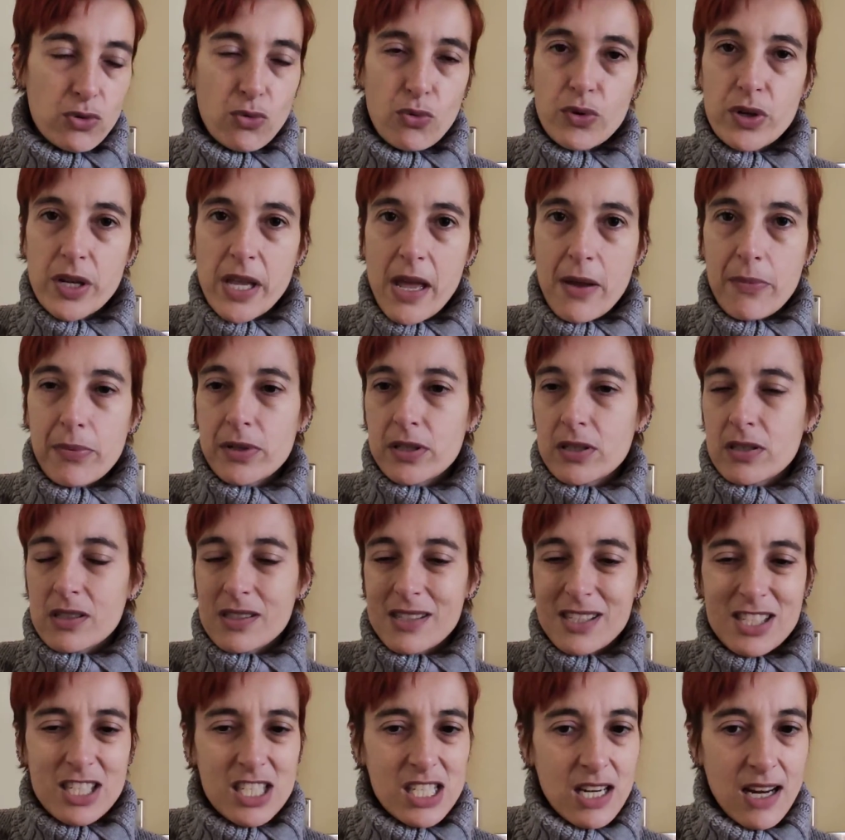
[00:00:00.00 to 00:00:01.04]
whatever,
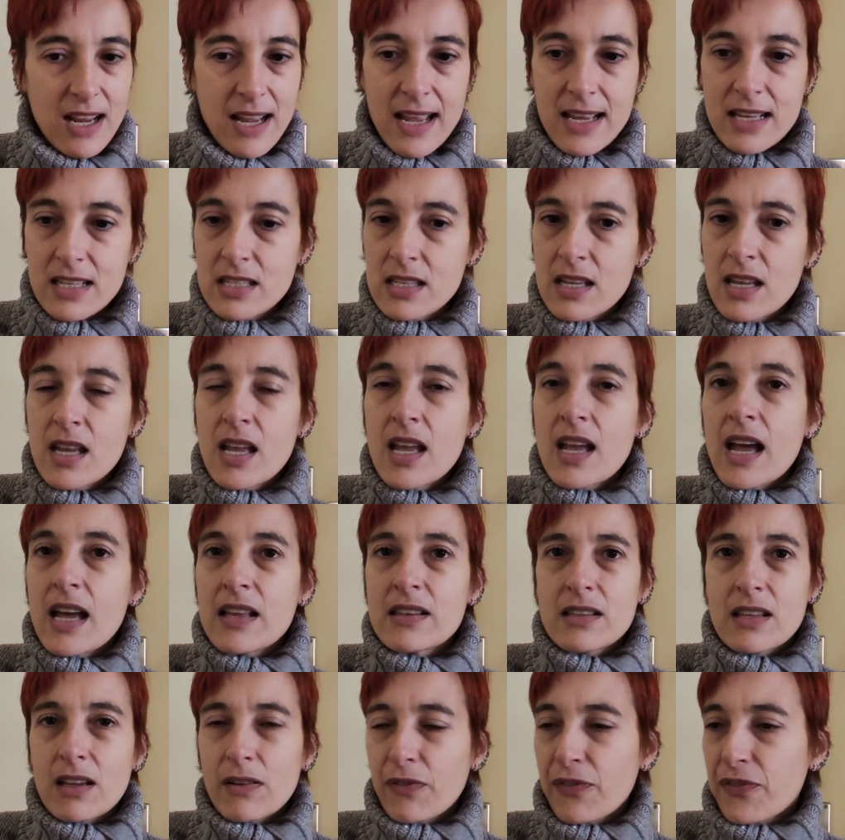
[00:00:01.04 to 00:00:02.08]
their strengths
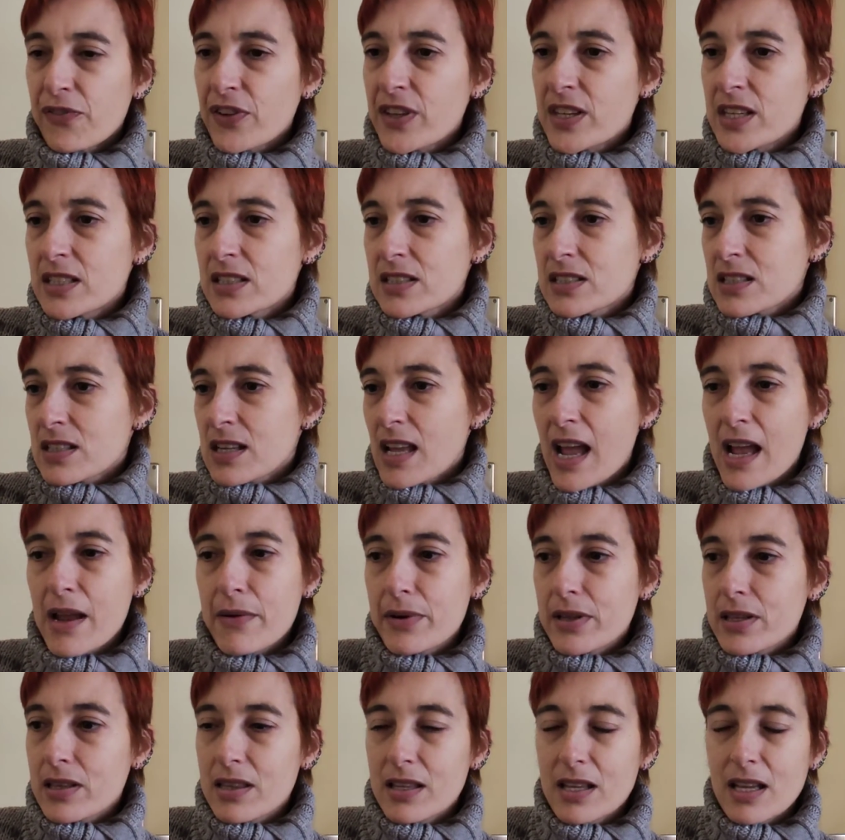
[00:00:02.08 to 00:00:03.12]
and their fears and
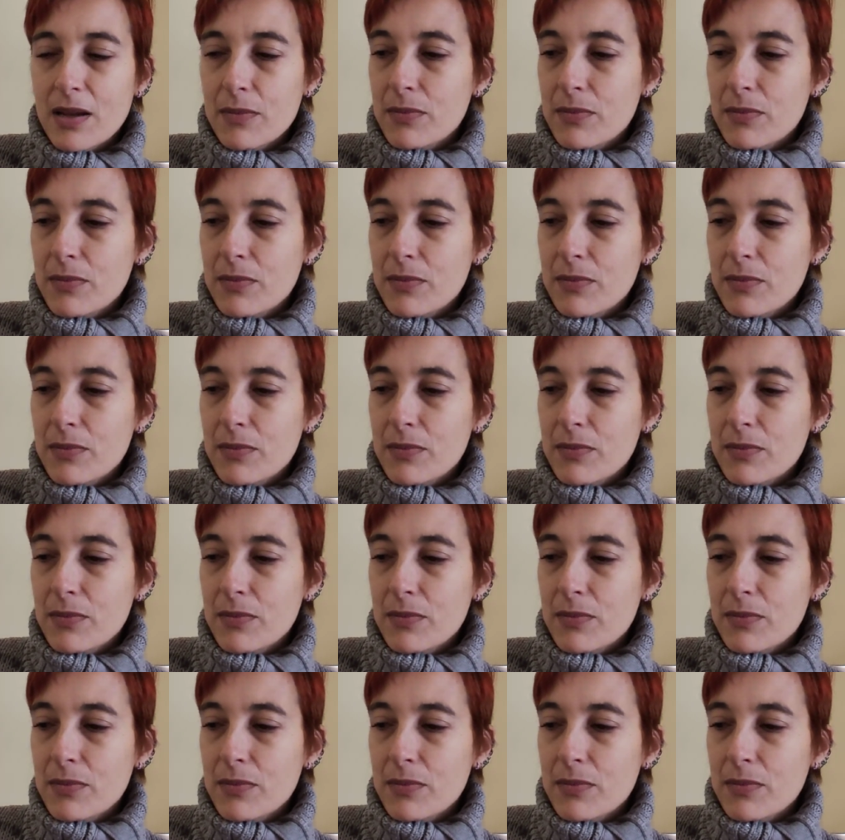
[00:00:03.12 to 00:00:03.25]
everything.